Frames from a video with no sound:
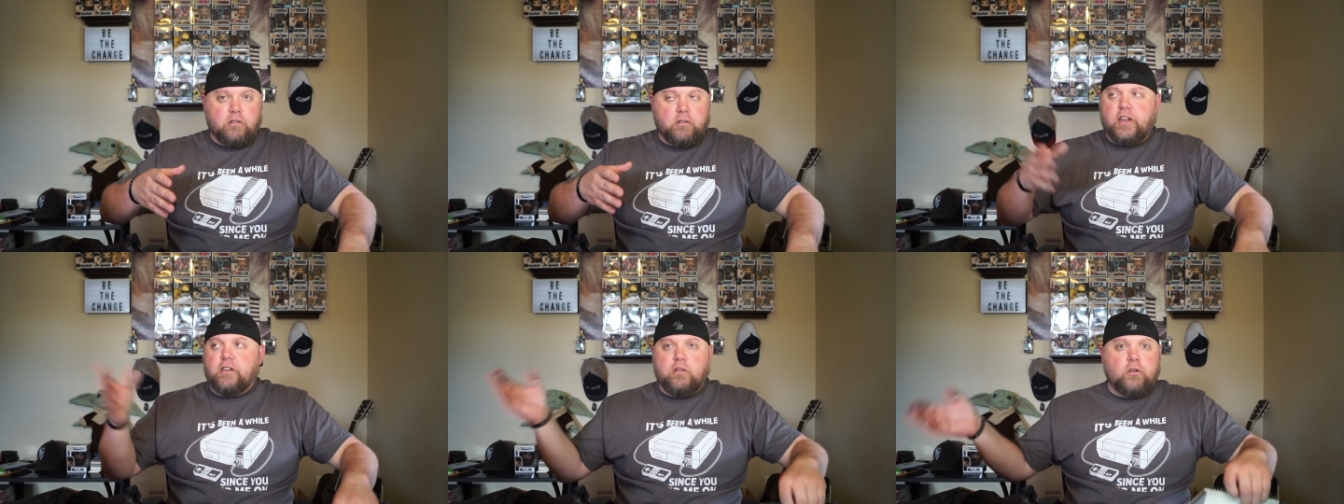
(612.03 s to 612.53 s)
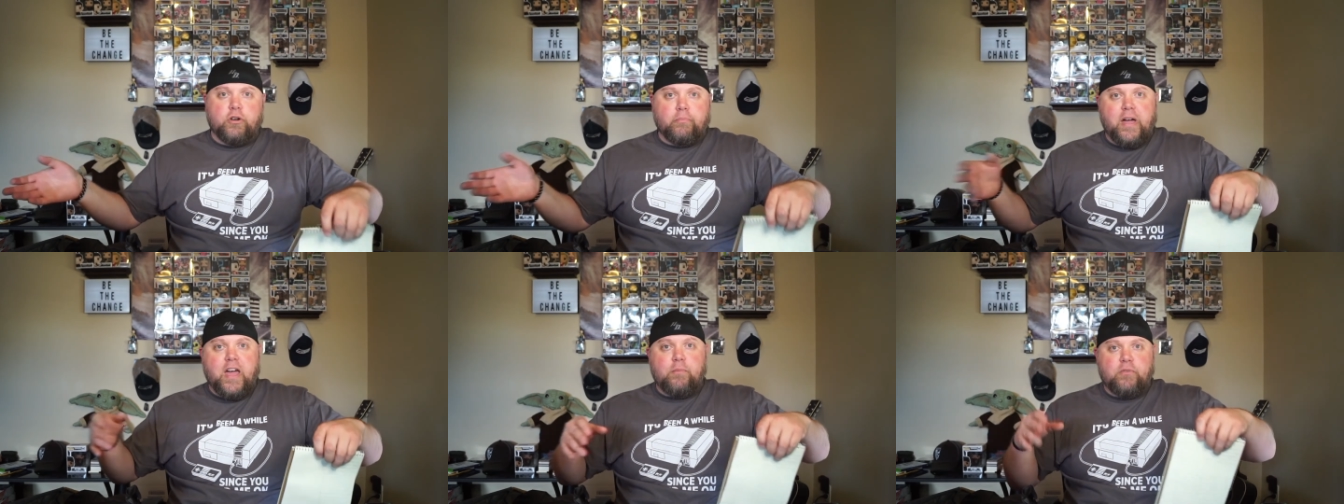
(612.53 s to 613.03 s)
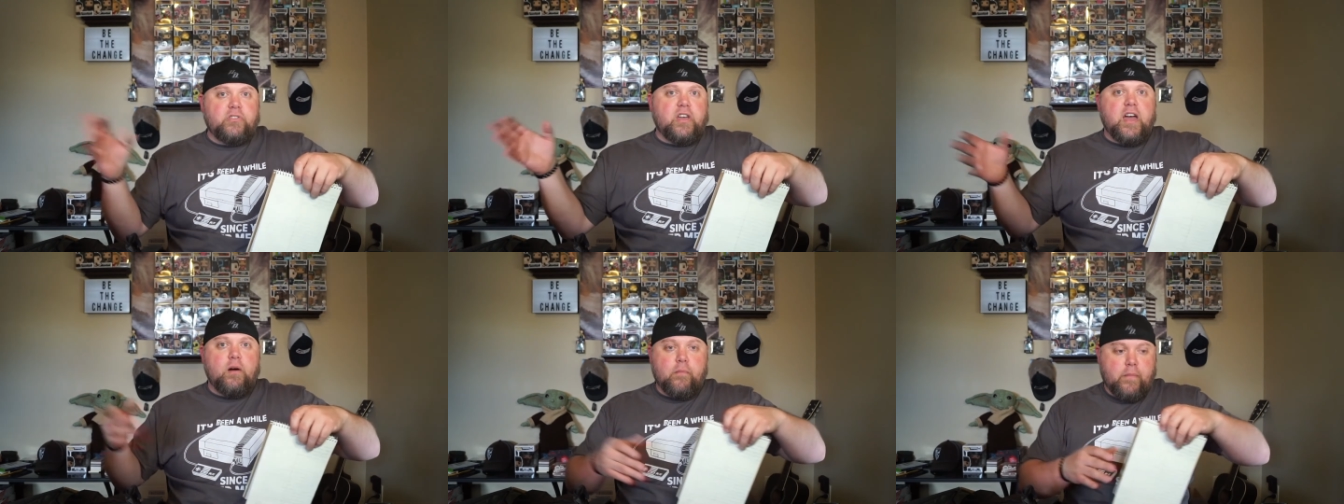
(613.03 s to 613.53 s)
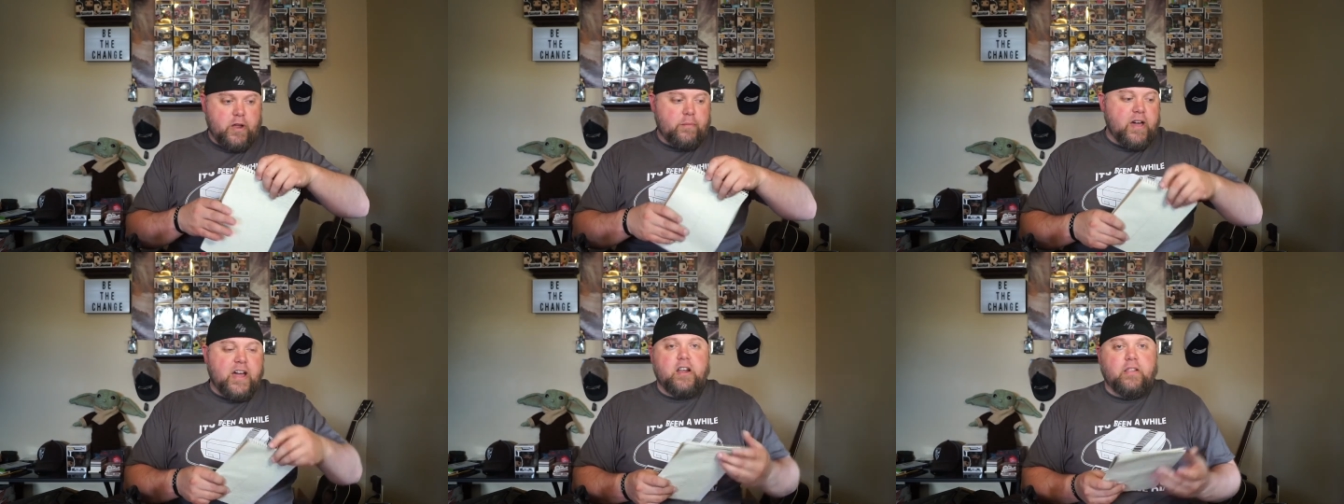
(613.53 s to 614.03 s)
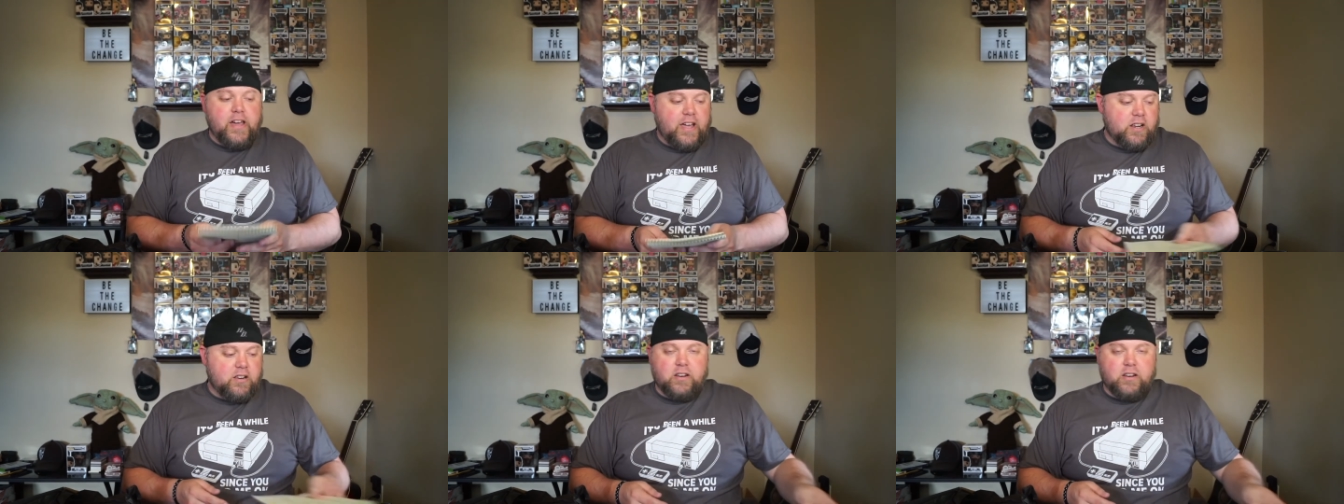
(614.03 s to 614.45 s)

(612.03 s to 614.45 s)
Not, don't go to BAM and say, hey, I want my money back, I don't like it.